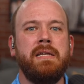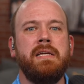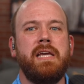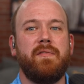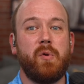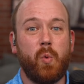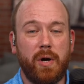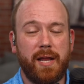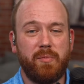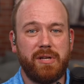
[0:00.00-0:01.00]
If we
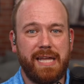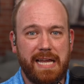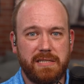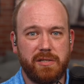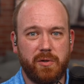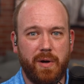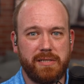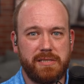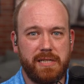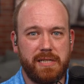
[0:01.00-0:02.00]
weren't able to get to your
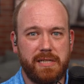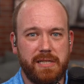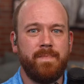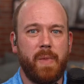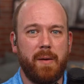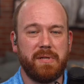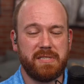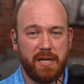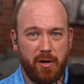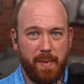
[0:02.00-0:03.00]
question,
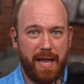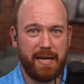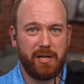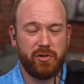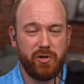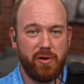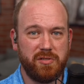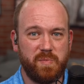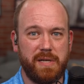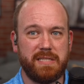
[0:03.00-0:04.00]
it's going to go back into your
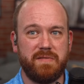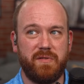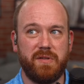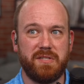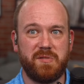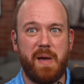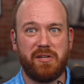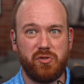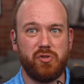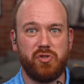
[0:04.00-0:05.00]
notes, but it's for the
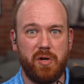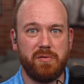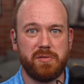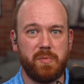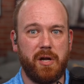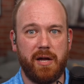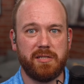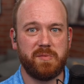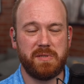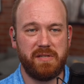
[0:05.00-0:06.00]
special shows,
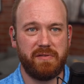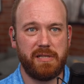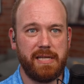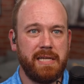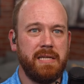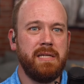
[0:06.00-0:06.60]
Makana specifically.